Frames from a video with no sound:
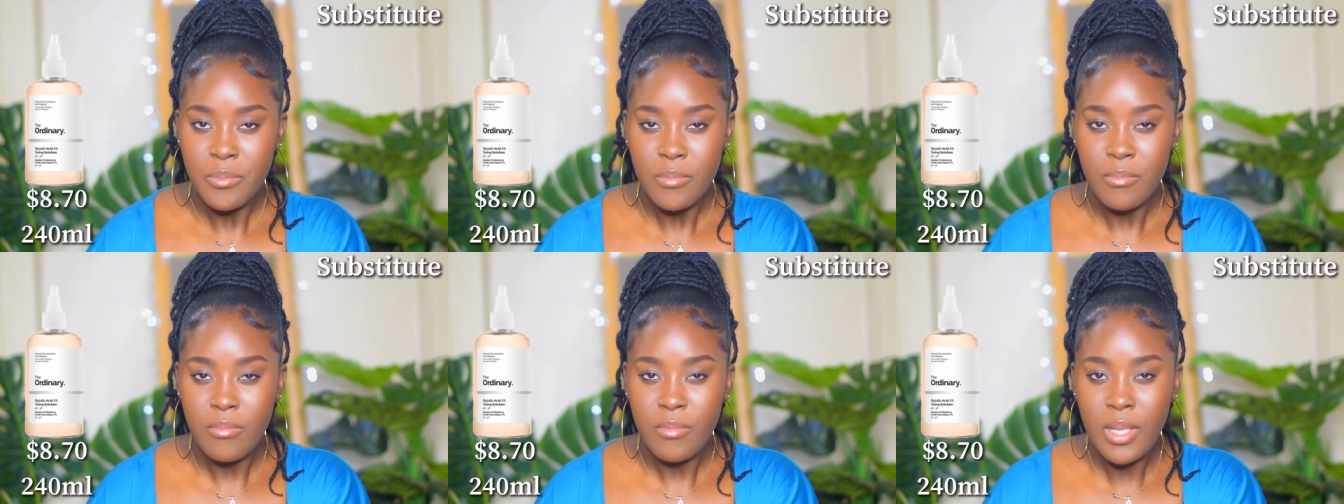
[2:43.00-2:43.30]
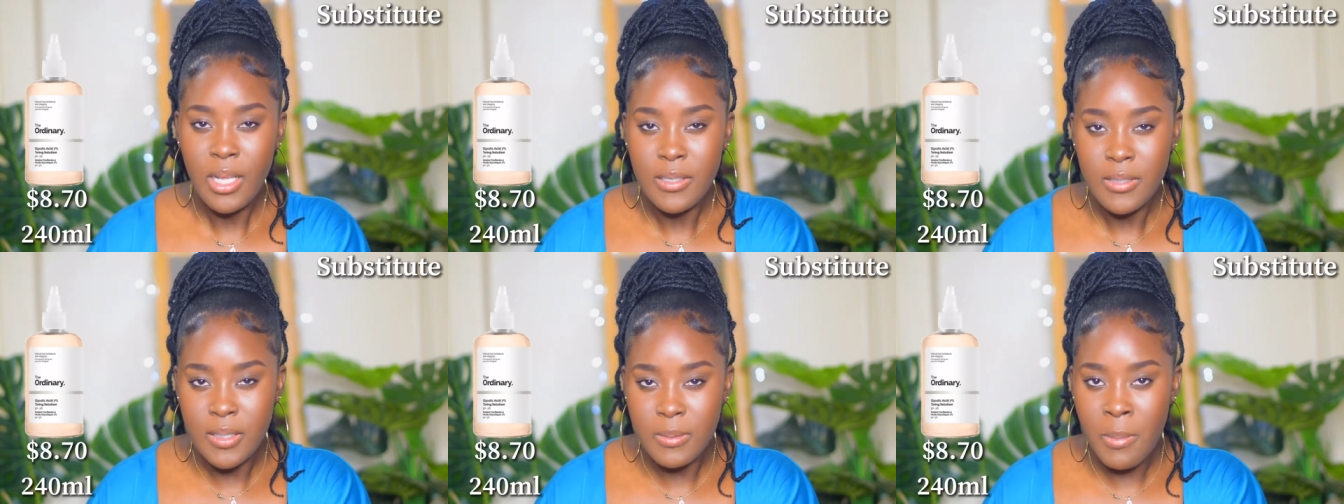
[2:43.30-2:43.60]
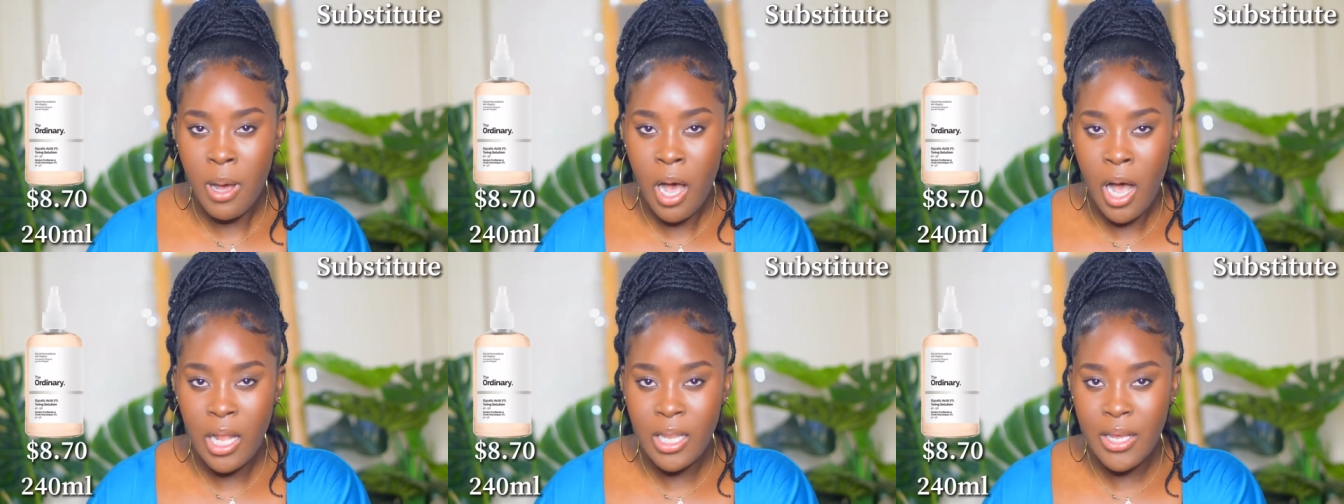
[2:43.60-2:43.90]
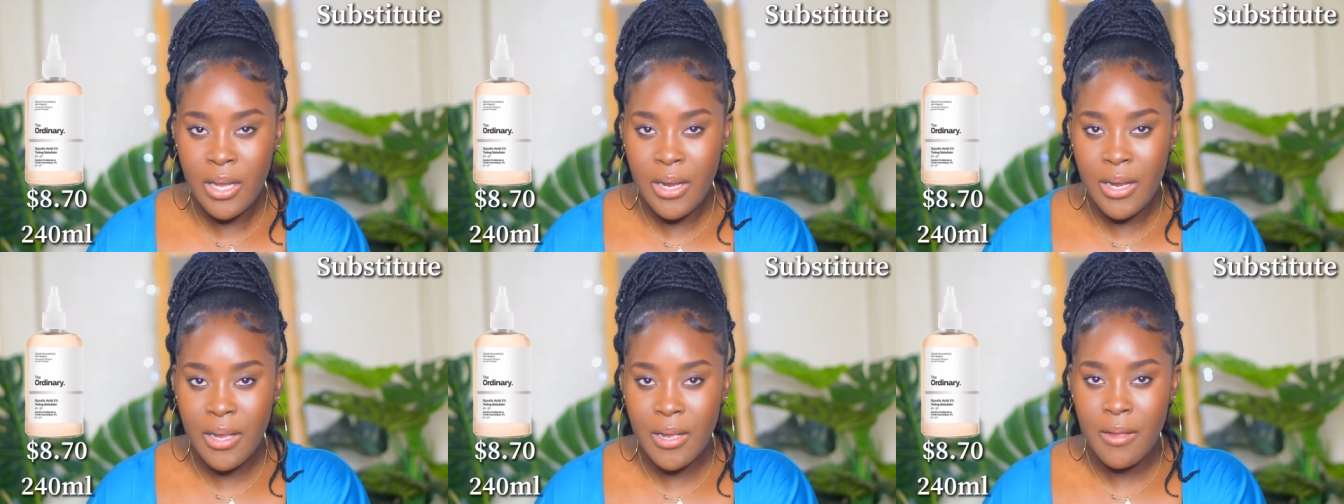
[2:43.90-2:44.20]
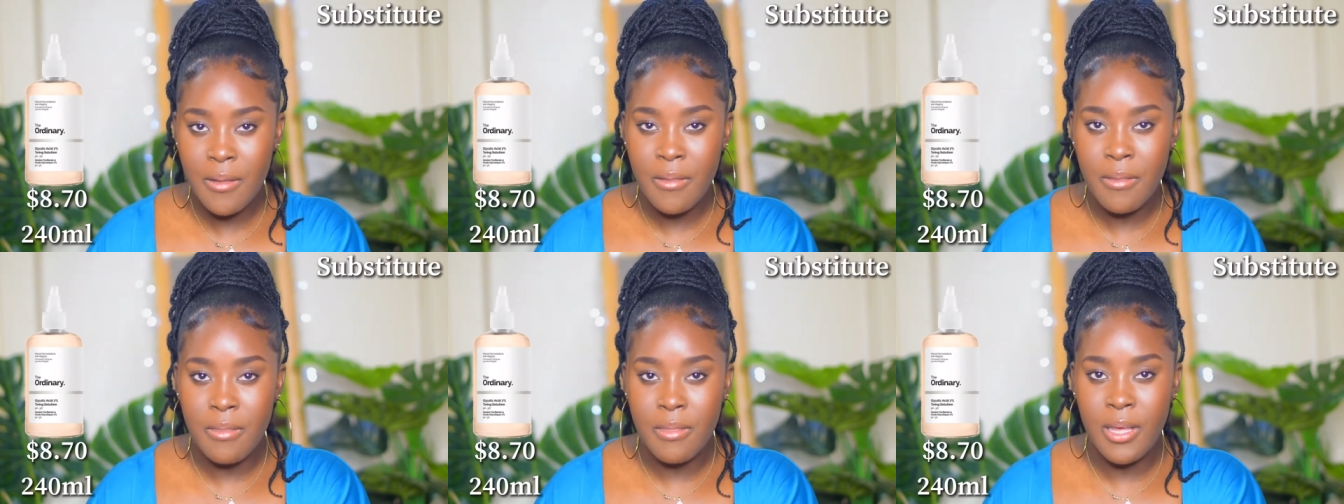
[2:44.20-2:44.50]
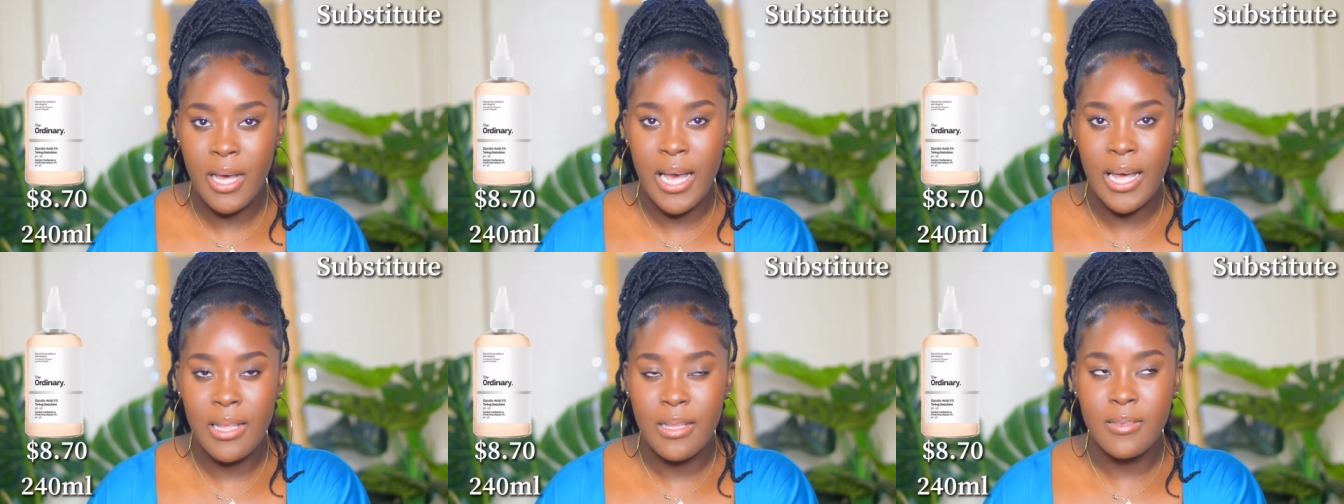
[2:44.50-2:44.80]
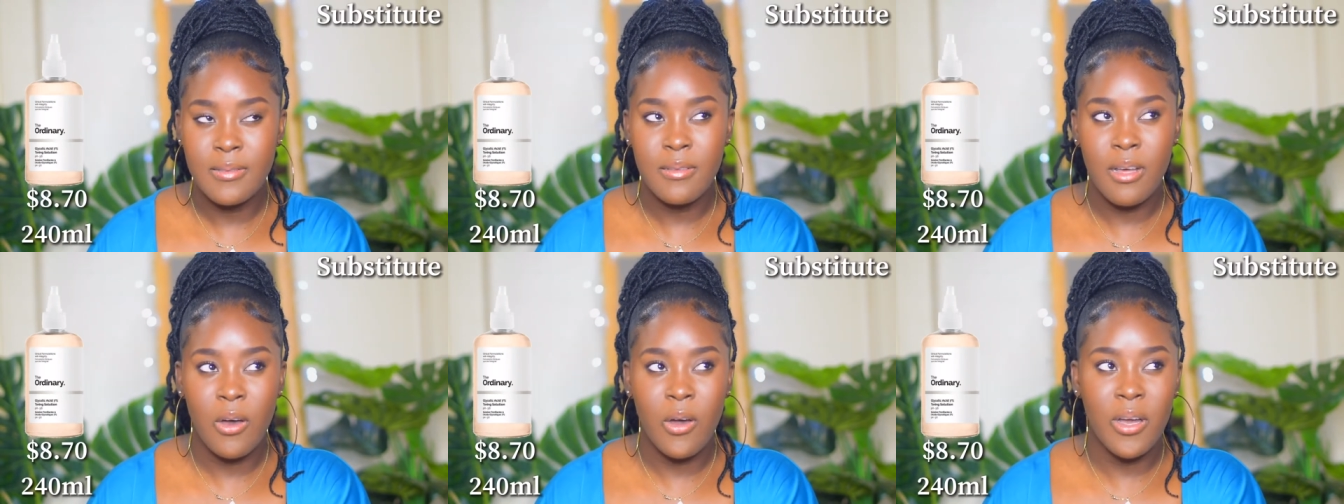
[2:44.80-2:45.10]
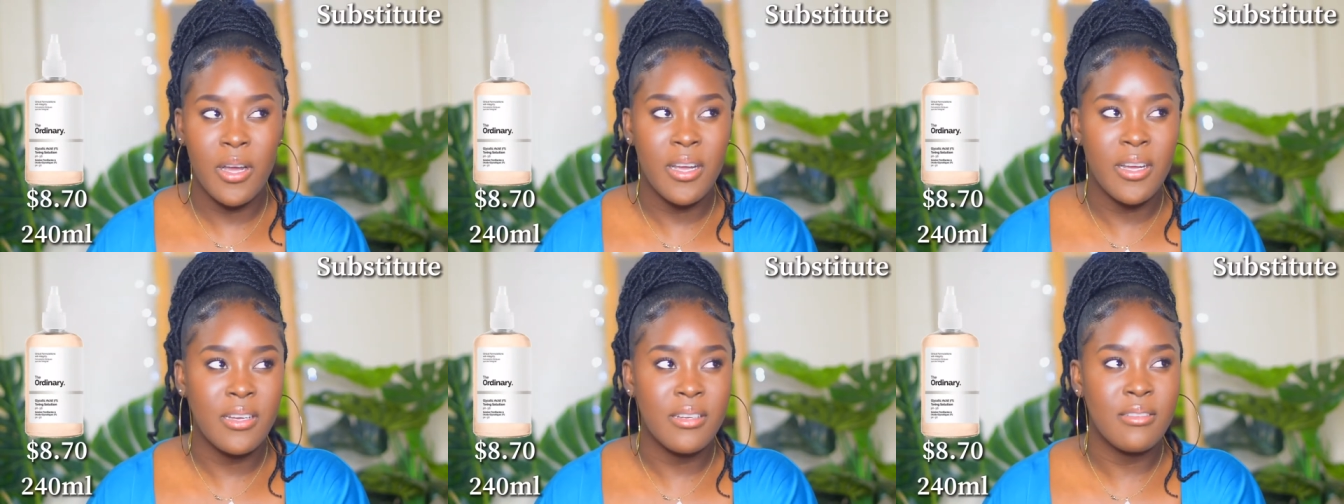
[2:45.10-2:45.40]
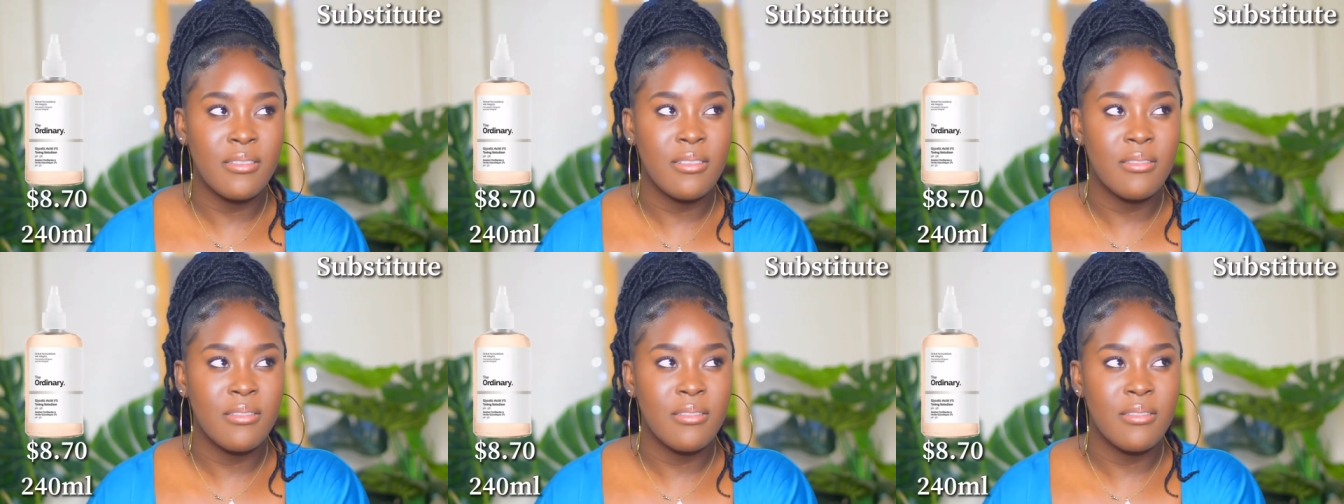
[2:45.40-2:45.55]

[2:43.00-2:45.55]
smaller that or